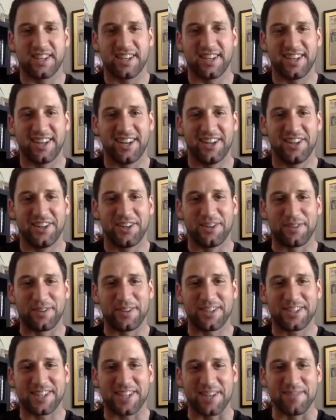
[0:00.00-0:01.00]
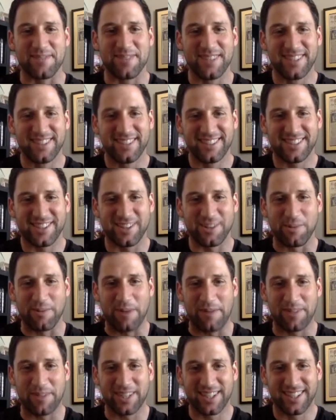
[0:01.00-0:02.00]
on the first team? Do you
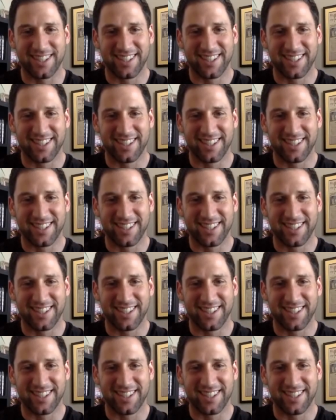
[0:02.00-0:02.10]
remember?